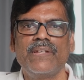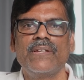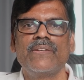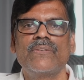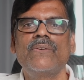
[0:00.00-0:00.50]

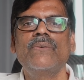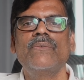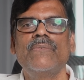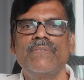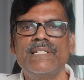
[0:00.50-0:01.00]
So
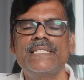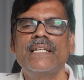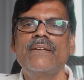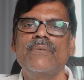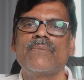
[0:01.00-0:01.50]
we will
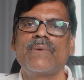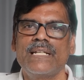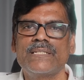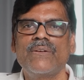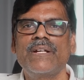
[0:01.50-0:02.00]
see what
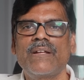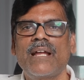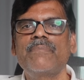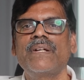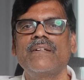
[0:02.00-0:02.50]
is going to
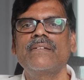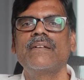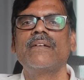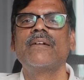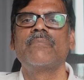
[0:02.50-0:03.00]
happen.
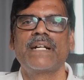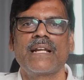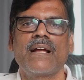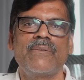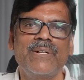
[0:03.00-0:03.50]
But
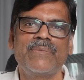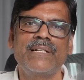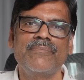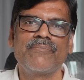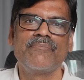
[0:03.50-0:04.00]

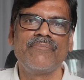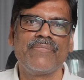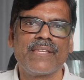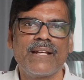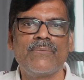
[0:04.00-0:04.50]
however,
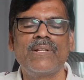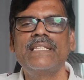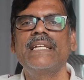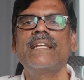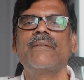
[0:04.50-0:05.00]
and one
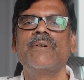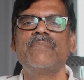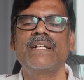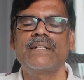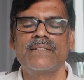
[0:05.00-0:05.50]
thing
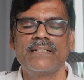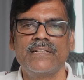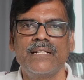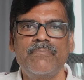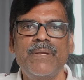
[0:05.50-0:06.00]
remember,
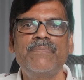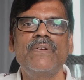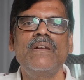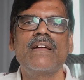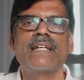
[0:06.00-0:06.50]

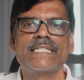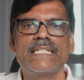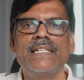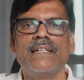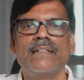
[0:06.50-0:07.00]
people are
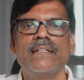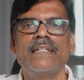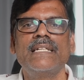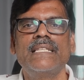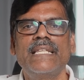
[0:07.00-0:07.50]
still
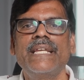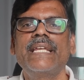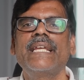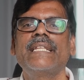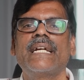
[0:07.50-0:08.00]

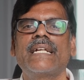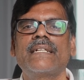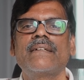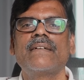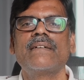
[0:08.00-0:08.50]
thinking
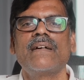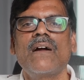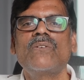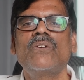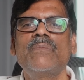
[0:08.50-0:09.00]
that
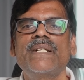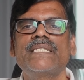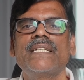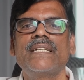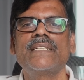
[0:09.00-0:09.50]
October
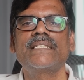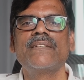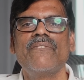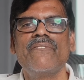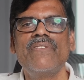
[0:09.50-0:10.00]
series
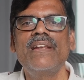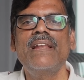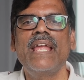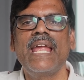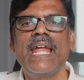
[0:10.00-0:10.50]
will
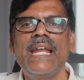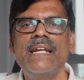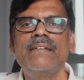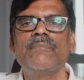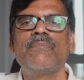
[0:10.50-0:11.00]
end